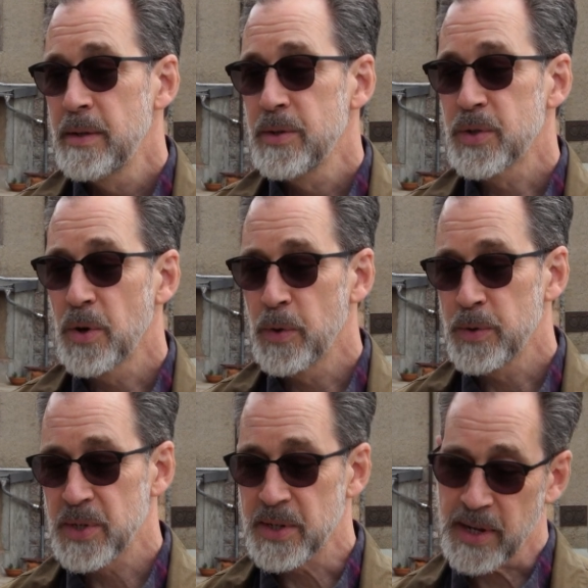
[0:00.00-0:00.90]
So
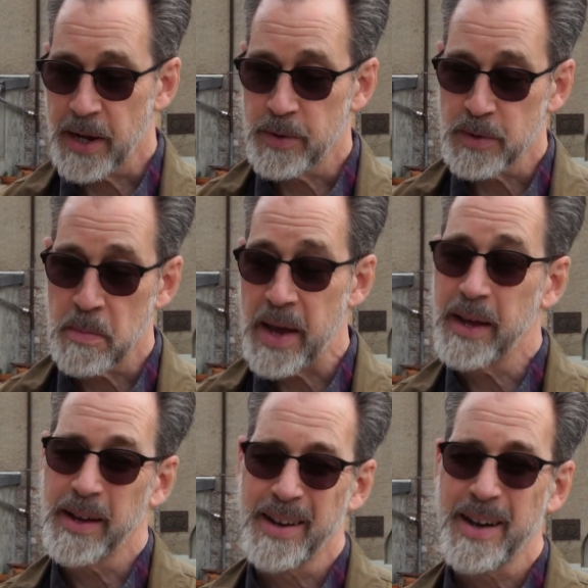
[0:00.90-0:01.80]
since I was
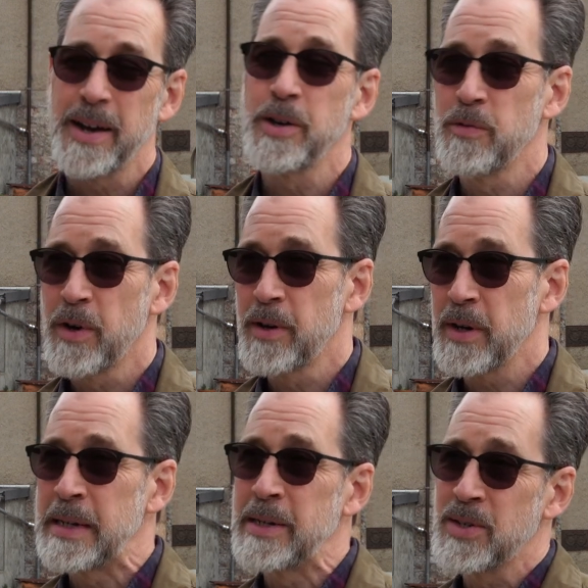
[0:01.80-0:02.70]
making a kind of art
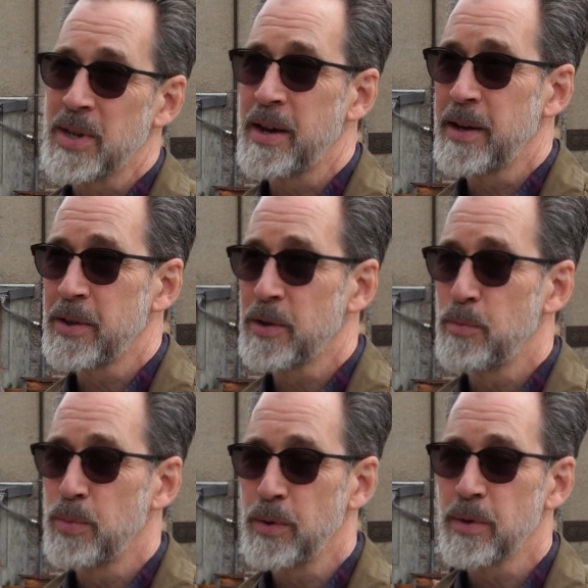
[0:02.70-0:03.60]
inside on the
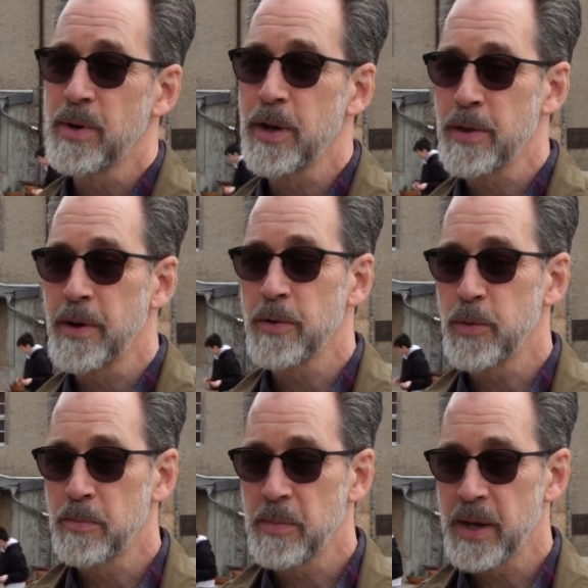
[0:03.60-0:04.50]
computer, I thought it
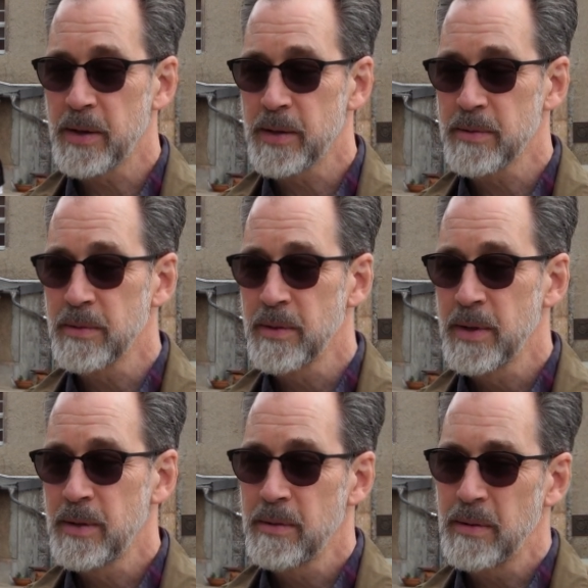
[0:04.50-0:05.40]
would make
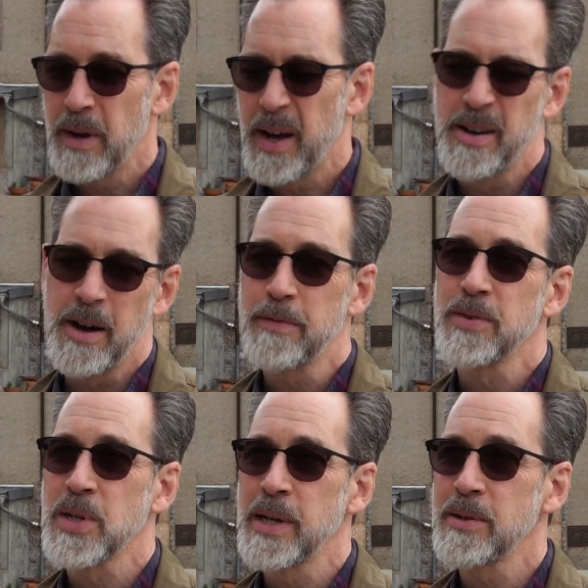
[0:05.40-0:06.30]
enough
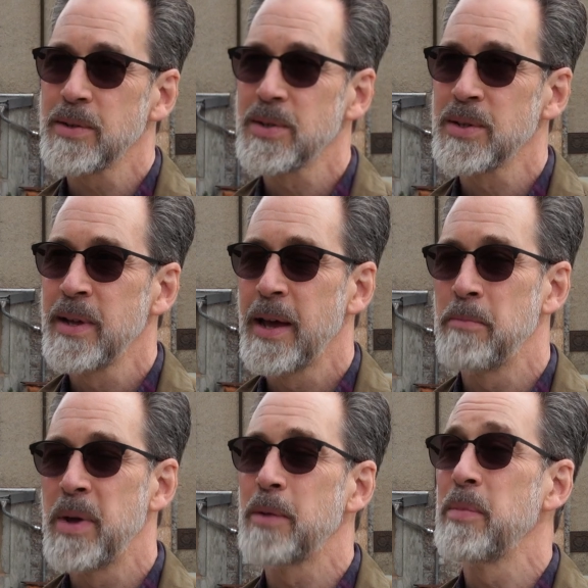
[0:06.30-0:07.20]
sense
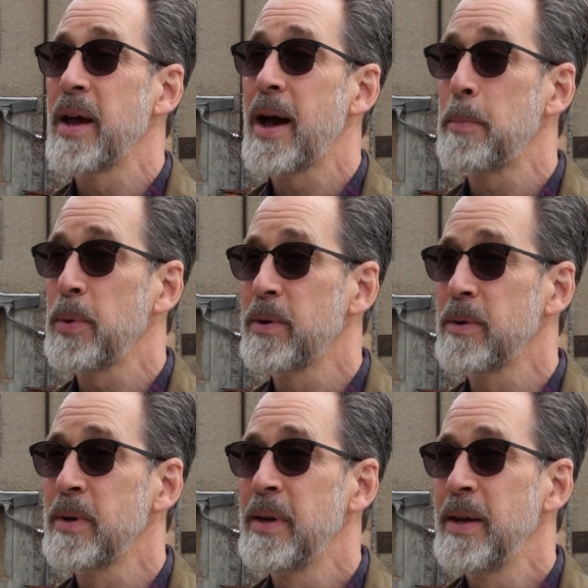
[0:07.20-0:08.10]
and make me
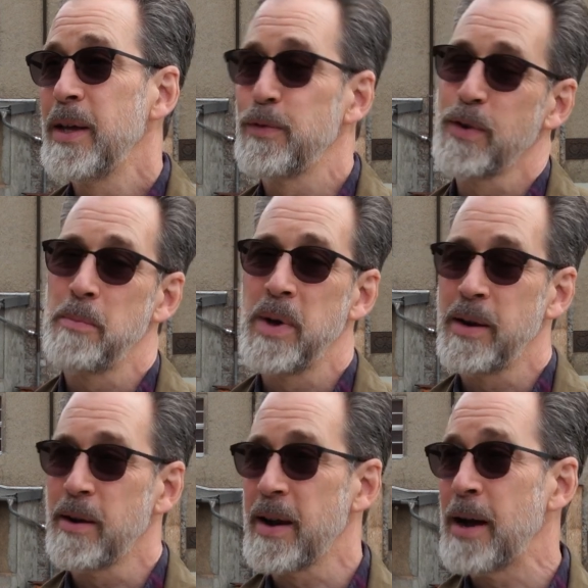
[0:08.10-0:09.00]
happier if I
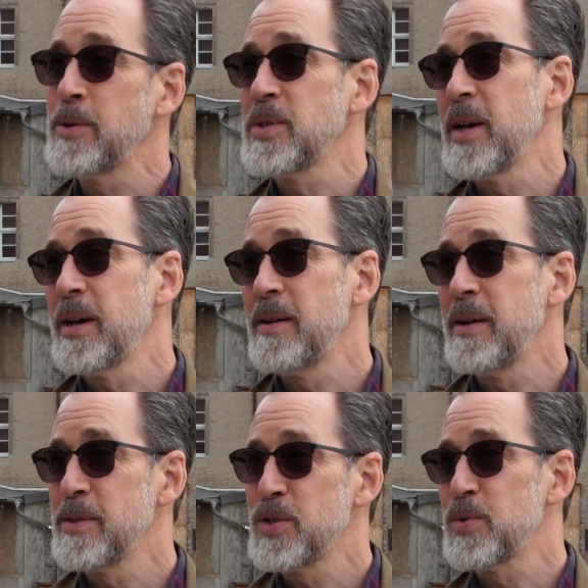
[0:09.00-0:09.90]
made art outside
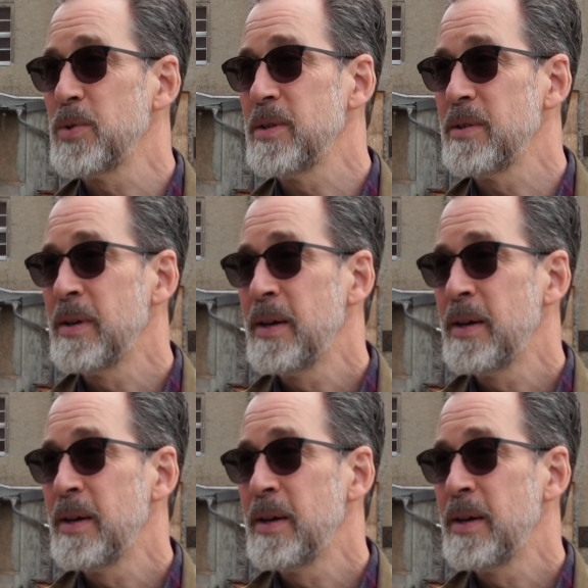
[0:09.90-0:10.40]
on the street.